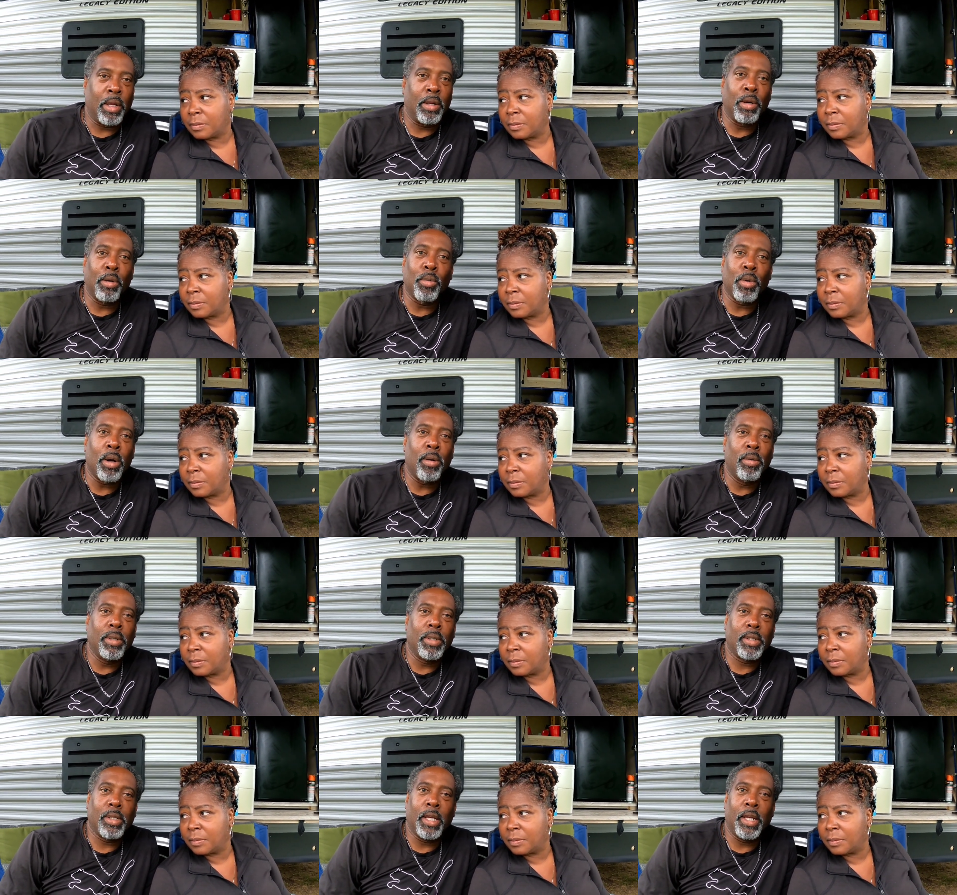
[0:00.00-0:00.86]
Speaker 1: ain't no
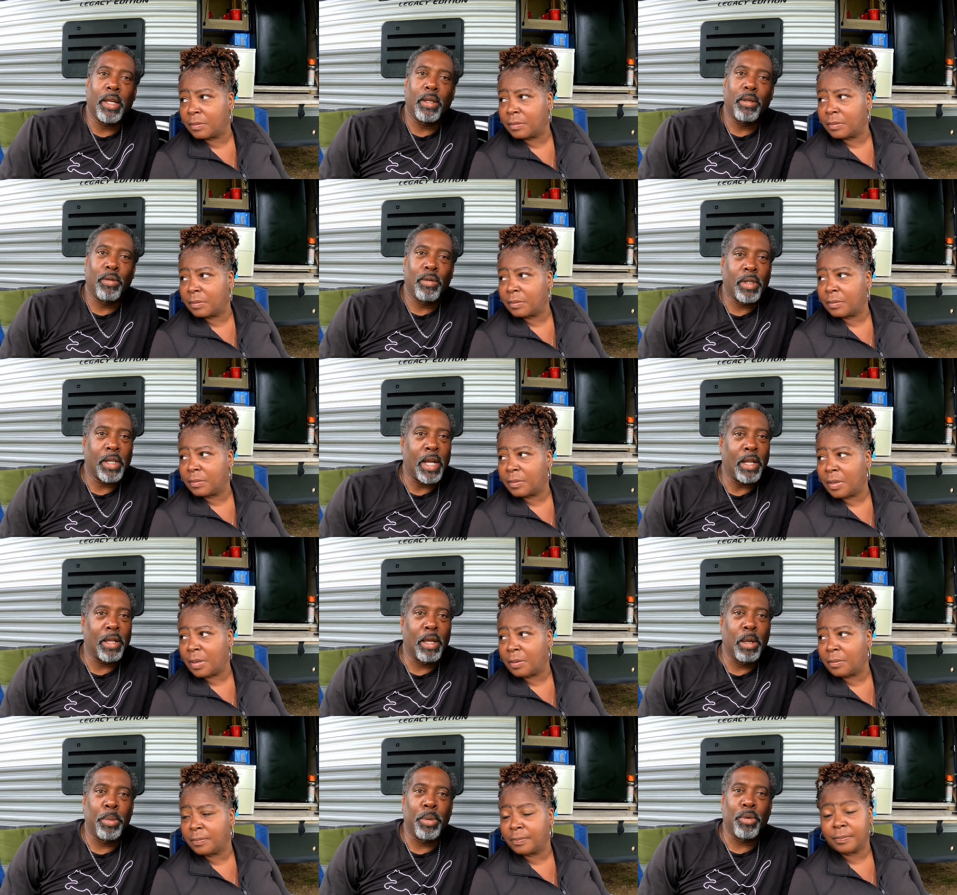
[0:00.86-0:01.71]
wrong with the tent. You just
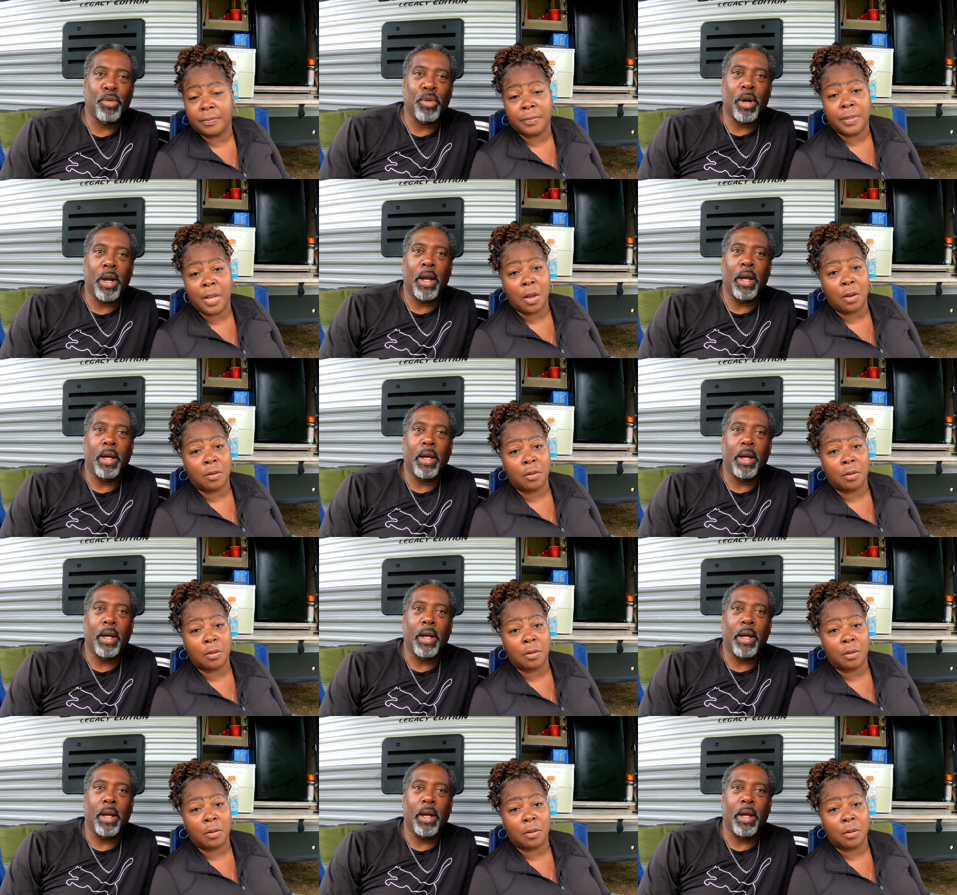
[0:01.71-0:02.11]
got to no. keep it dry.